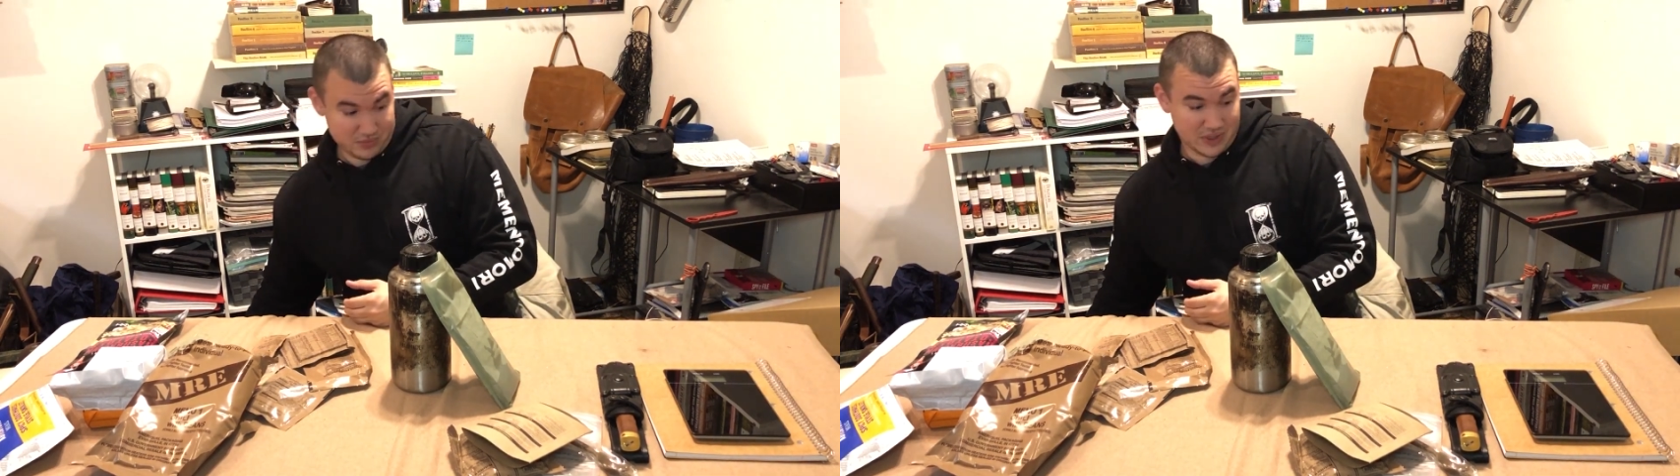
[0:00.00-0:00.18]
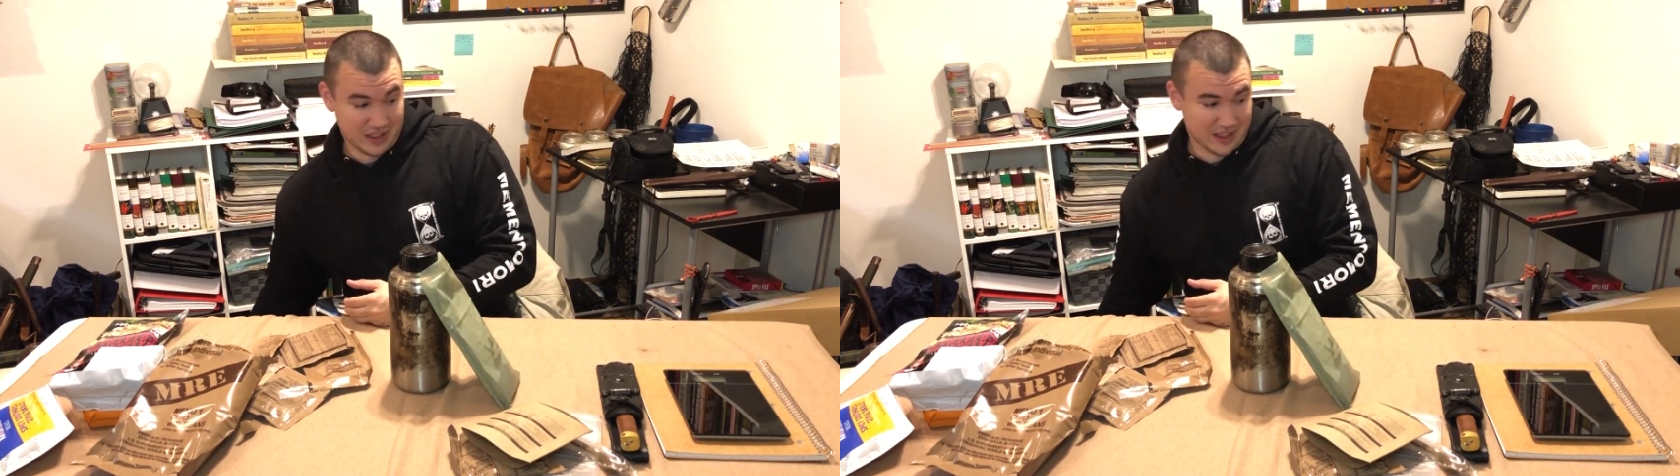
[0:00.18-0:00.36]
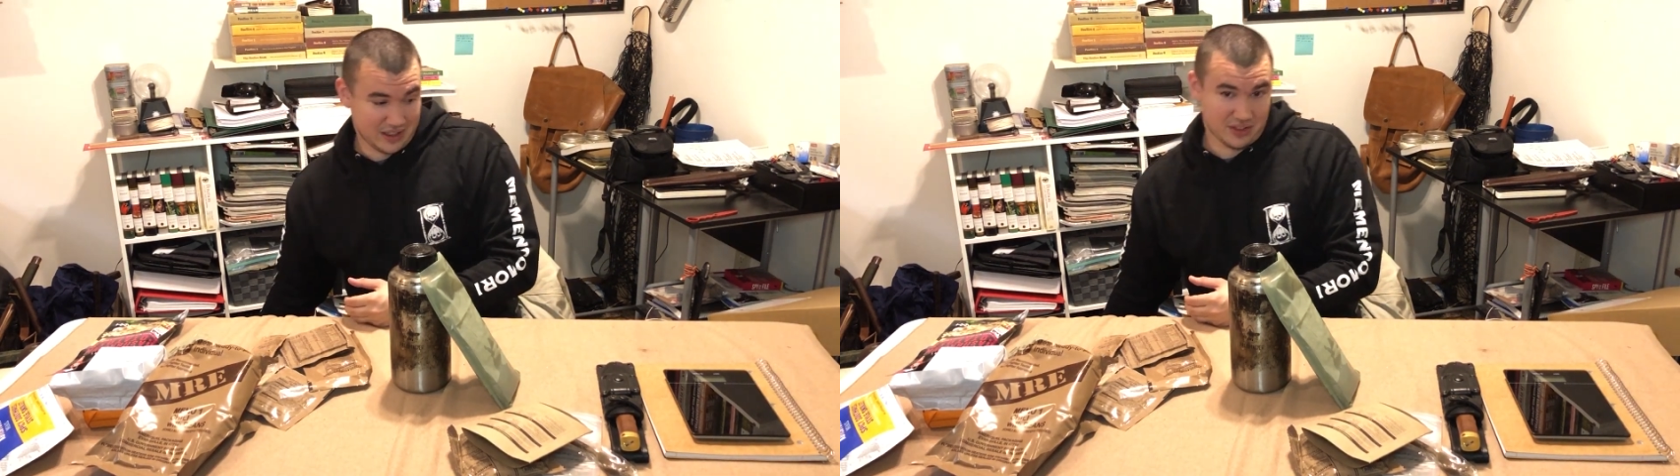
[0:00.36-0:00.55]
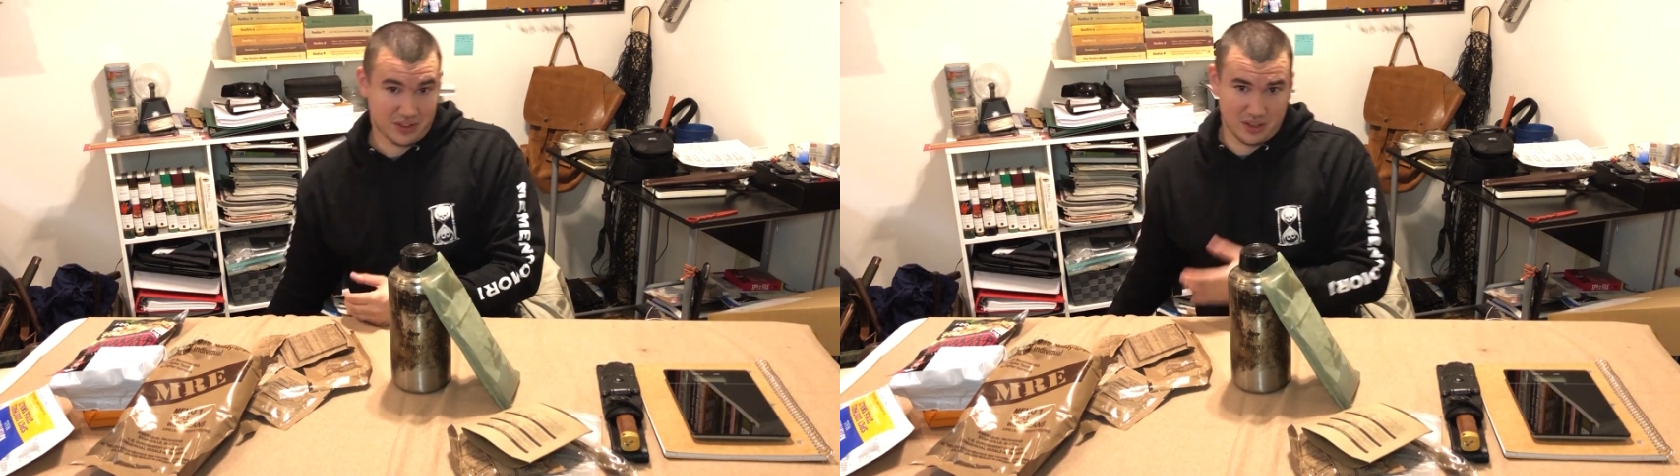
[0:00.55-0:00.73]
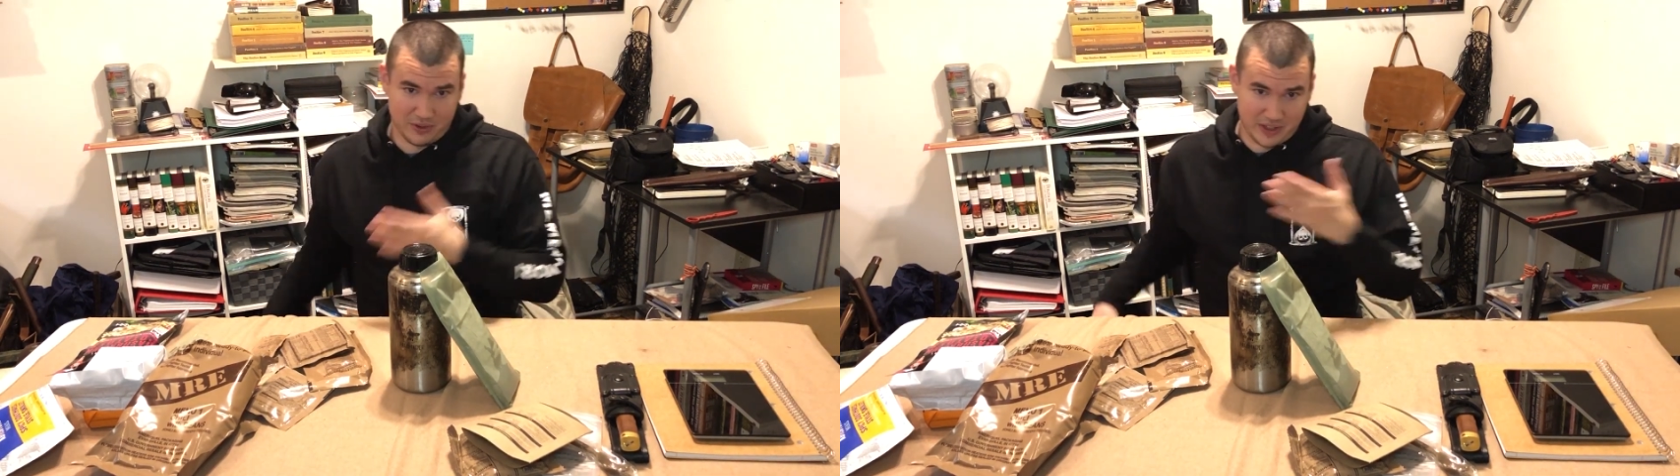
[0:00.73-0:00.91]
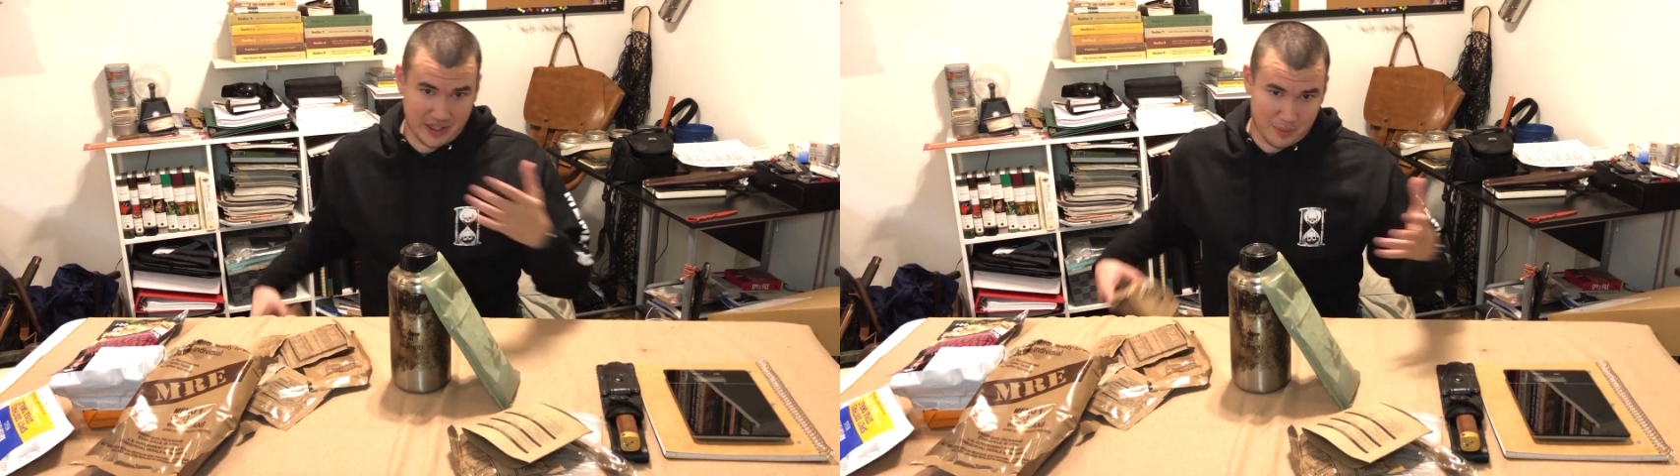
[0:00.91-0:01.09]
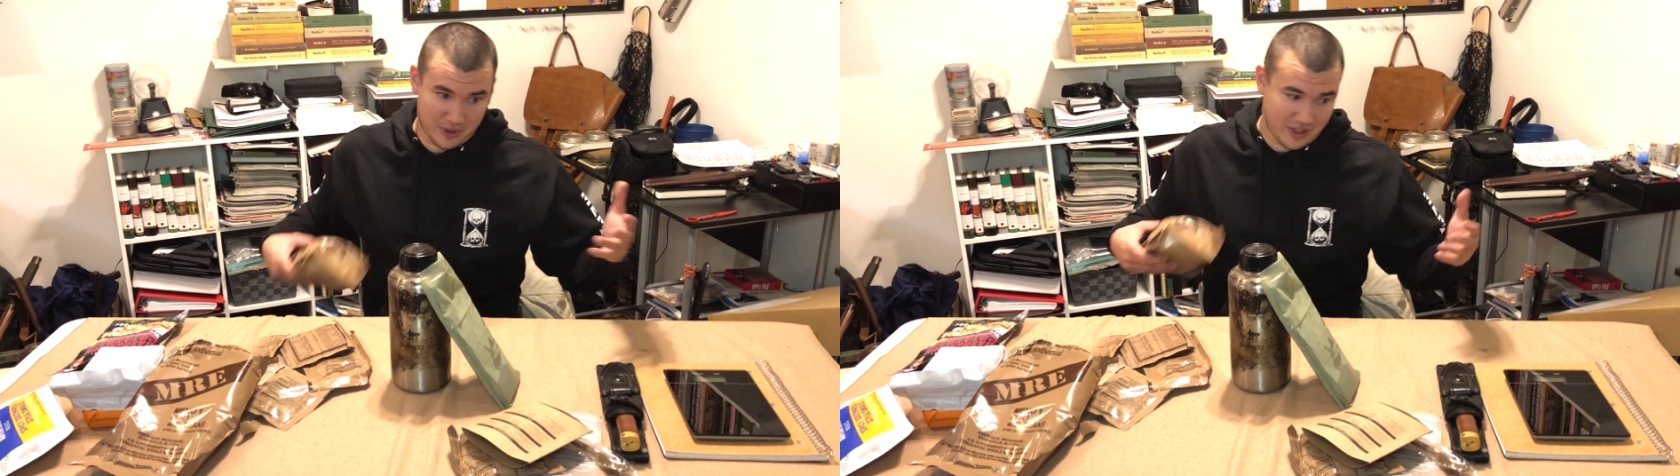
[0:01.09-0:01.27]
again, it's going to vary MRE